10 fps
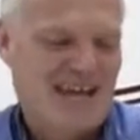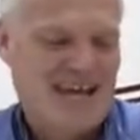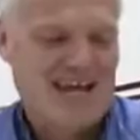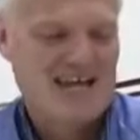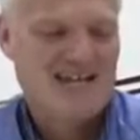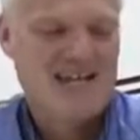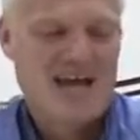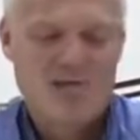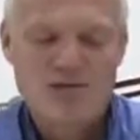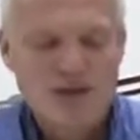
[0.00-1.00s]
And uh,
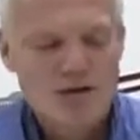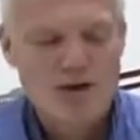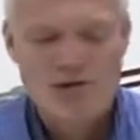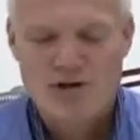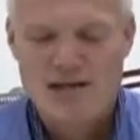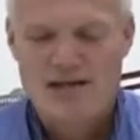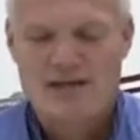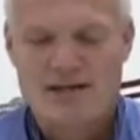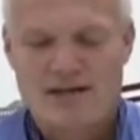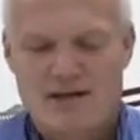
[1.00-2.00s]
everything you ever
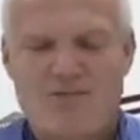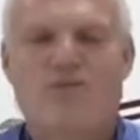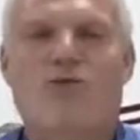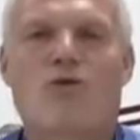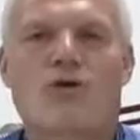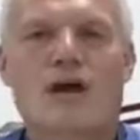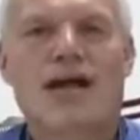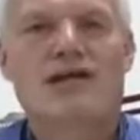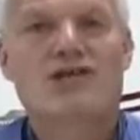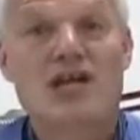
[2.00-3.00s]
needed for
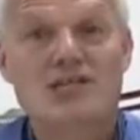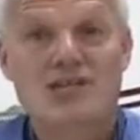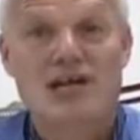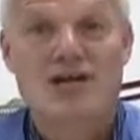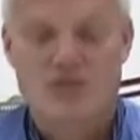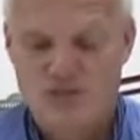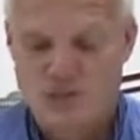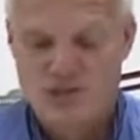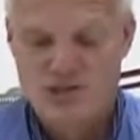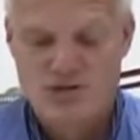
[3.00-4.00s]
a J Standard
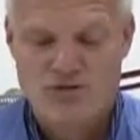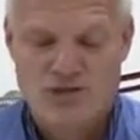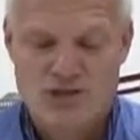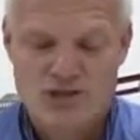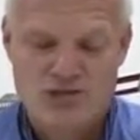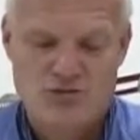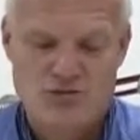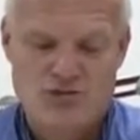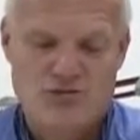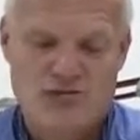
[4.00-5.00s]
recertification or
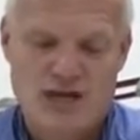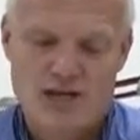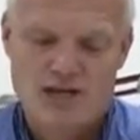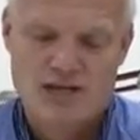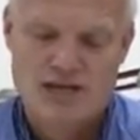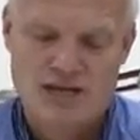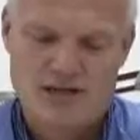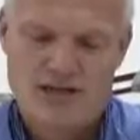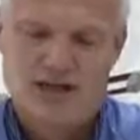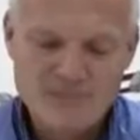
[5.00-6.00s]
certification
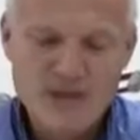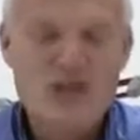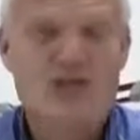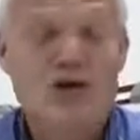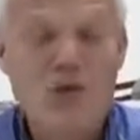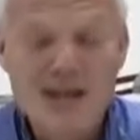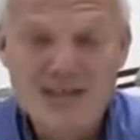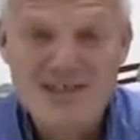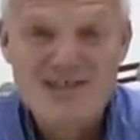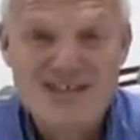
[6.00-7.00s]
kit. So
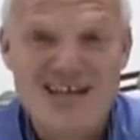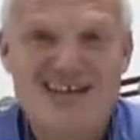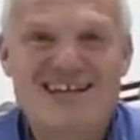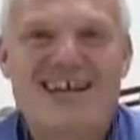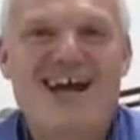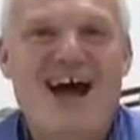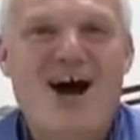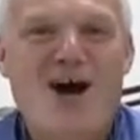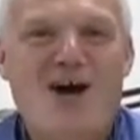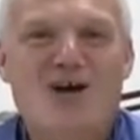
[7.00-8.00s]
in this kit
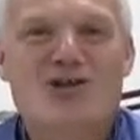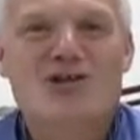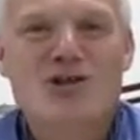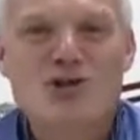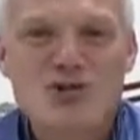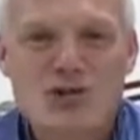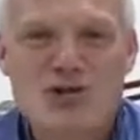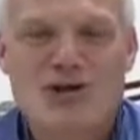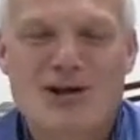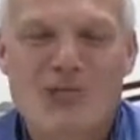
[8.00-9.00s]
are two
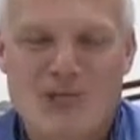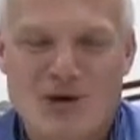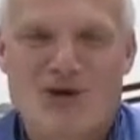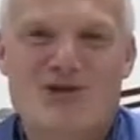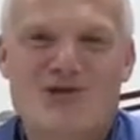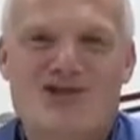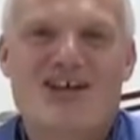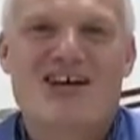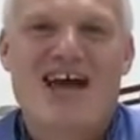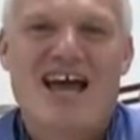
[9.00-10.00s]
circuit boards,
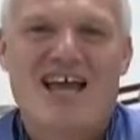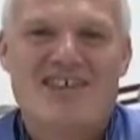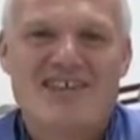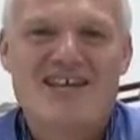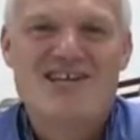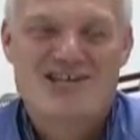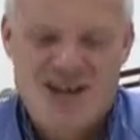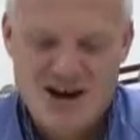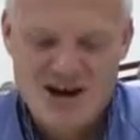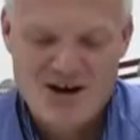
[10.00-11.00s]
and these
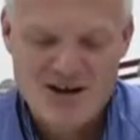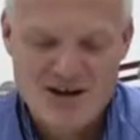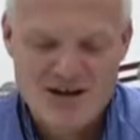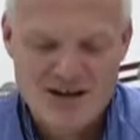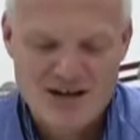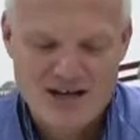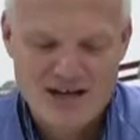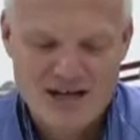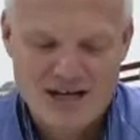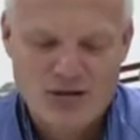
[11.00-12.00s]
are uh,
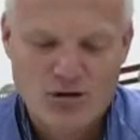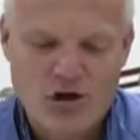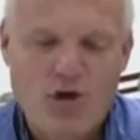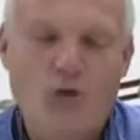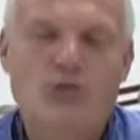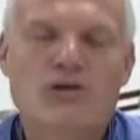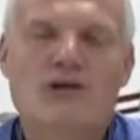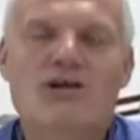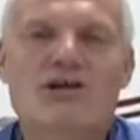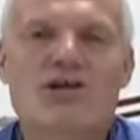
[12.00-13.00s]
nickel gold
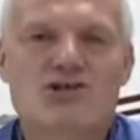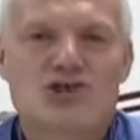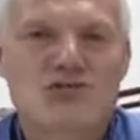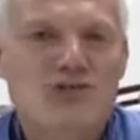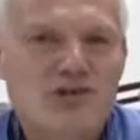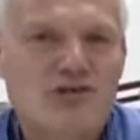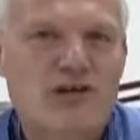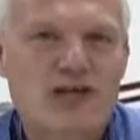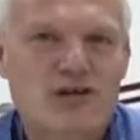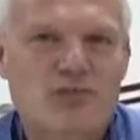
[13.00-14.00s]
surface
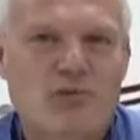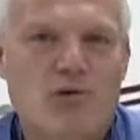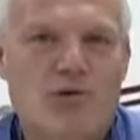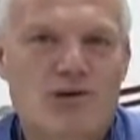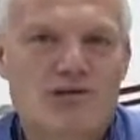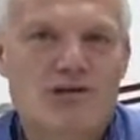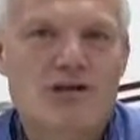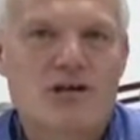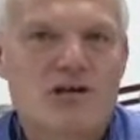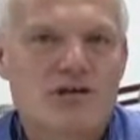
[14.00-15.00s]
finish boards.
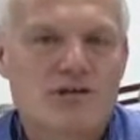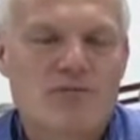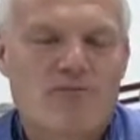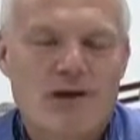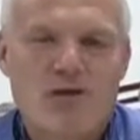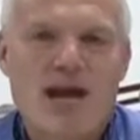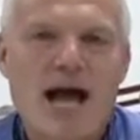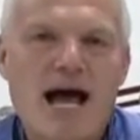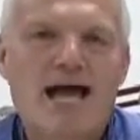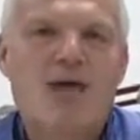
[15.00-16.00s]
Some very
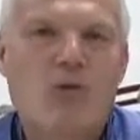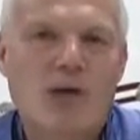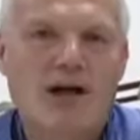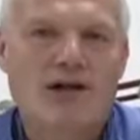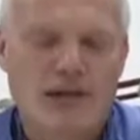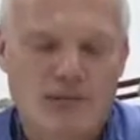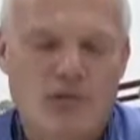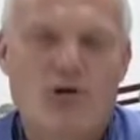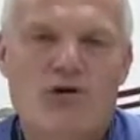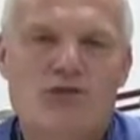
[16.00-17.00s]
high quality
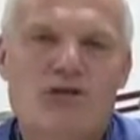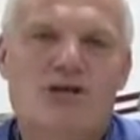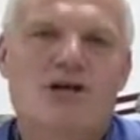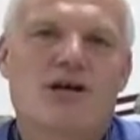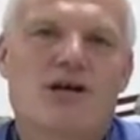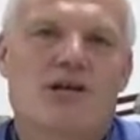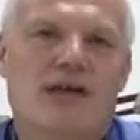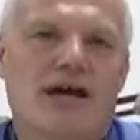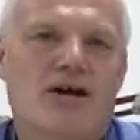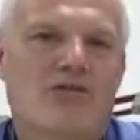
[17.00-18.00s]
boards
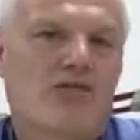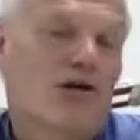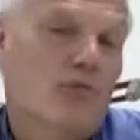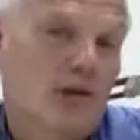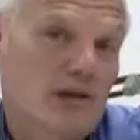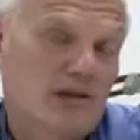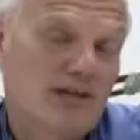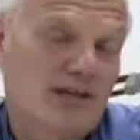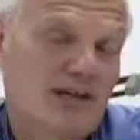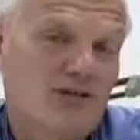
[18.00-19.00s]
that are very
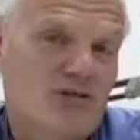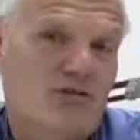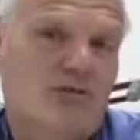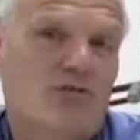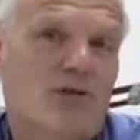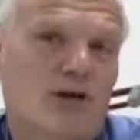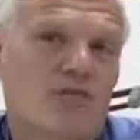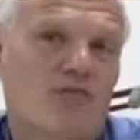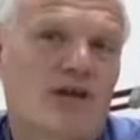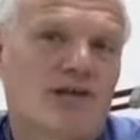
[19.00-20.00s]
realistic in terms of what
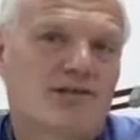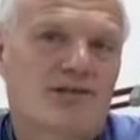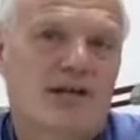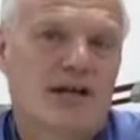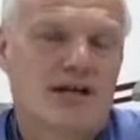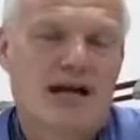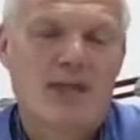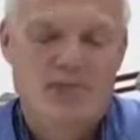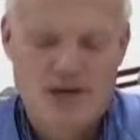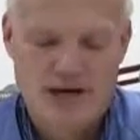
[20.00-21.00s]
you'd face in an
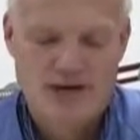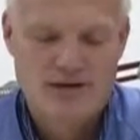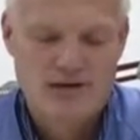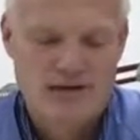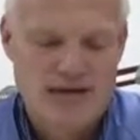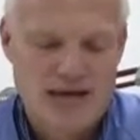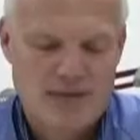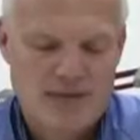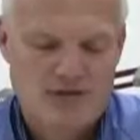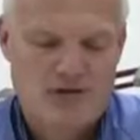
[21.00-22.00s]
operating
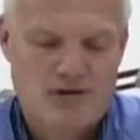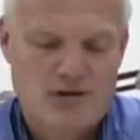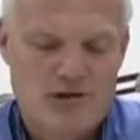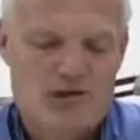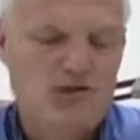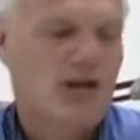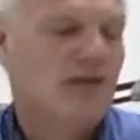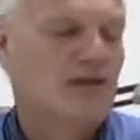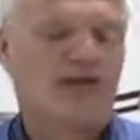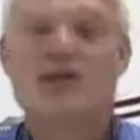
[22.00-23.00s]
atmosphere. So again,
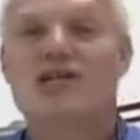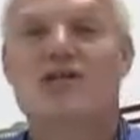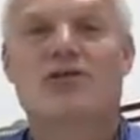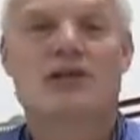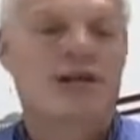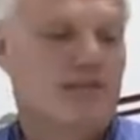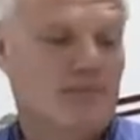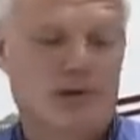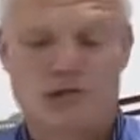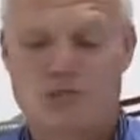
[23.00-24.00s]
the J Standard
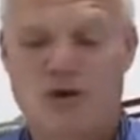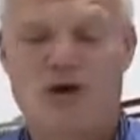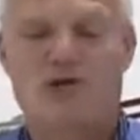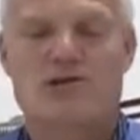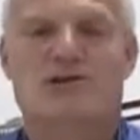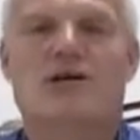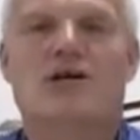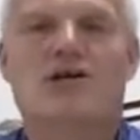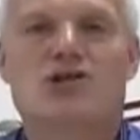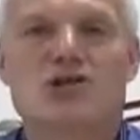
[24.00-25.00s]
kit, bunch of parts,
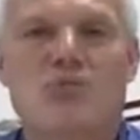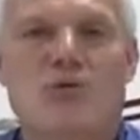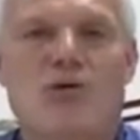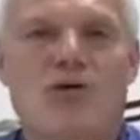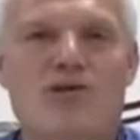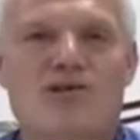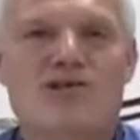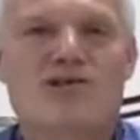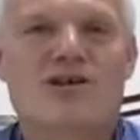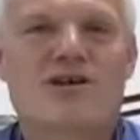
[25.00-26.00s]
two
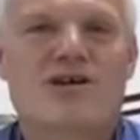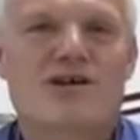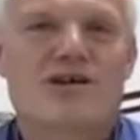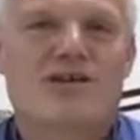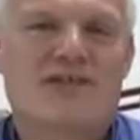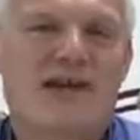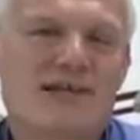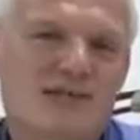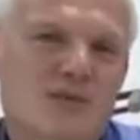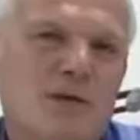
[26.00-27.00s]
boards.
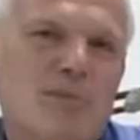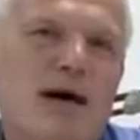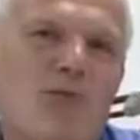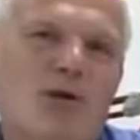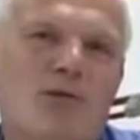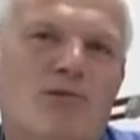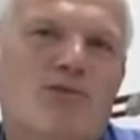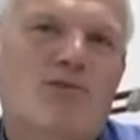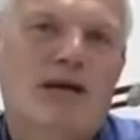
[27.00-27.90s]
Thanks, this has been Bob Wetterman from